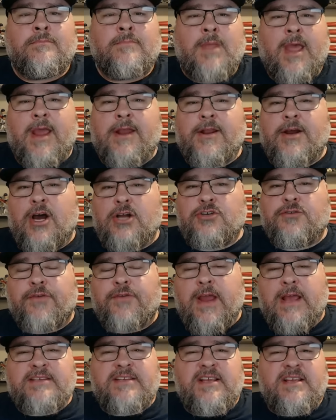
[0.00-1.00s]
Hey, Dodger
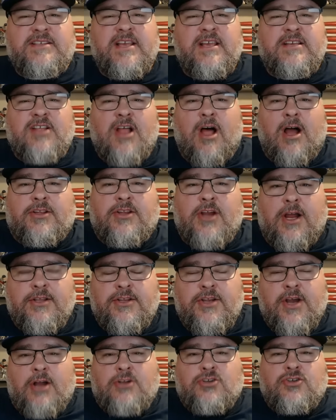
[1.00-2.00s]
fans, this is Locked
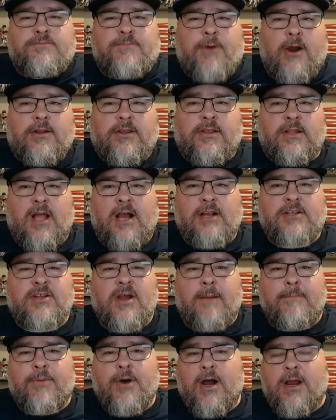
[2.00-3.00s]
On Dodgers, part of the
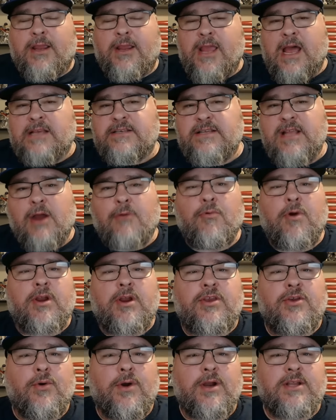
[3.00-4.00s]
Locked On Podcast
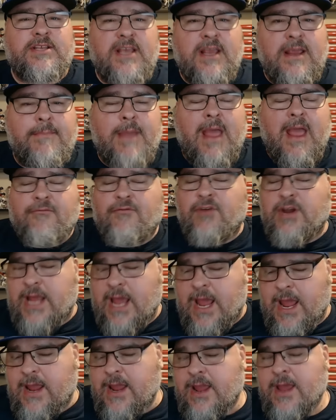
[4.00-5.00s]
Network, your team every
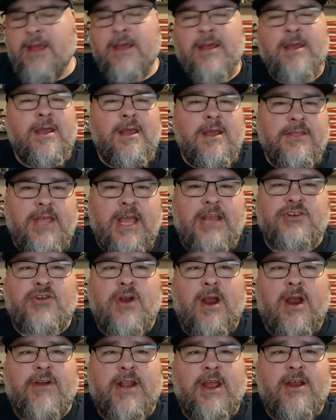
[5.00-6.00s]
day. Thanks
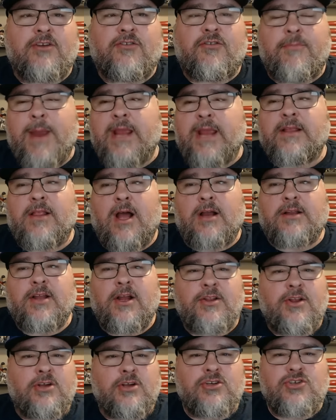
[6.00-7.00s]
to our everydayers for making Locked
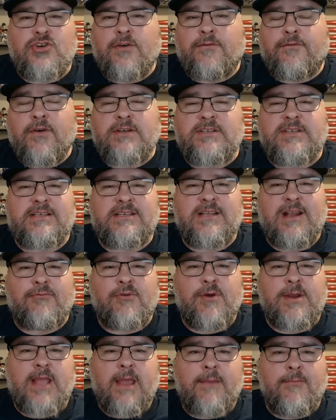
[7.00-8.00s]
On Dodgers your first listen
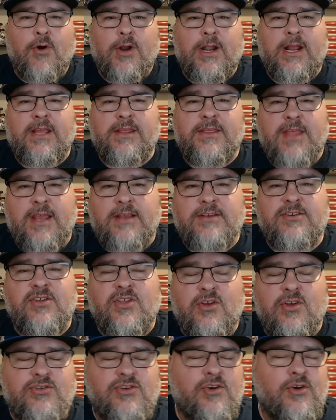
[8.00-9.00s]
every weekday morning, and thanks
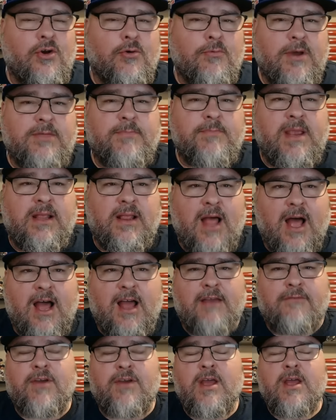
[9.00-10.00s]
to those of you who are with me
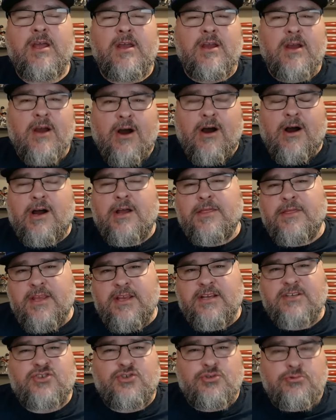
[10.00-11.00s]
live on
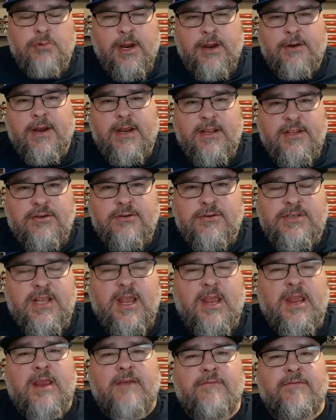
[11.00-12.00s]
this dreary
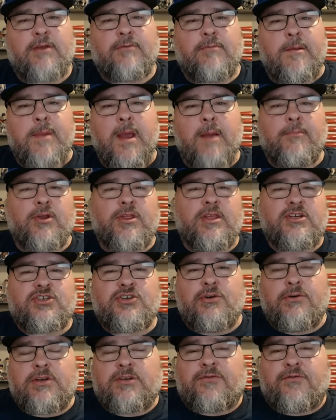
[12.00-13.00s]
Tuesday evening. Remember, this
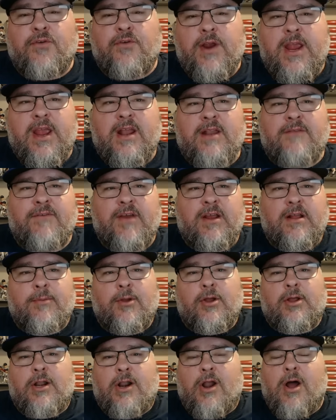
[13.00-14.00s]
show is free and
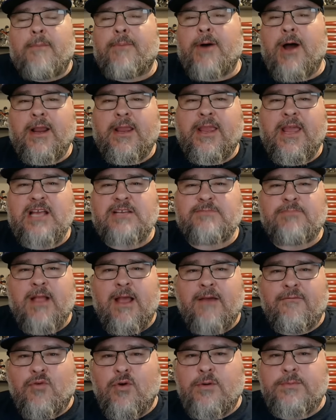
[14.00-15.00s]
available on all podcast
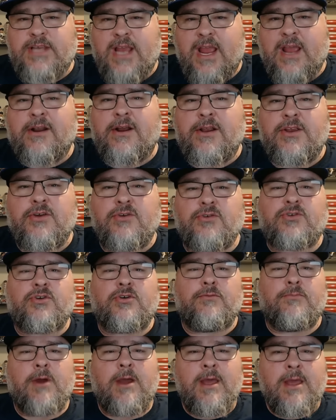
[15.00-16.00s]
platforms and on
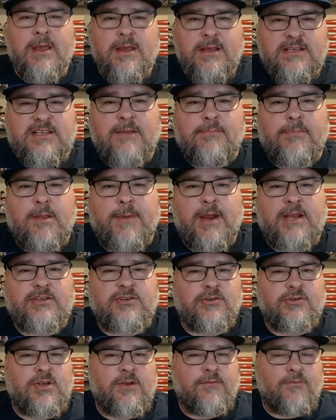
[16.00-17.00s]
YouTube simply by
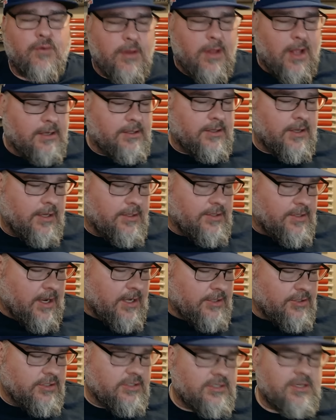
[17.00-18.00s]
searching for Locked On
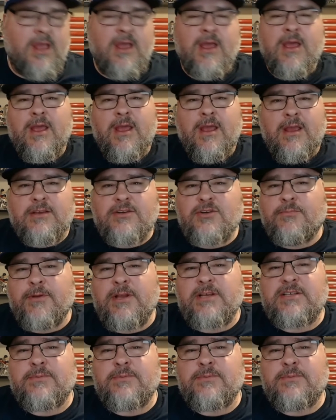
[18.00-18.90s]
Dodgers. So please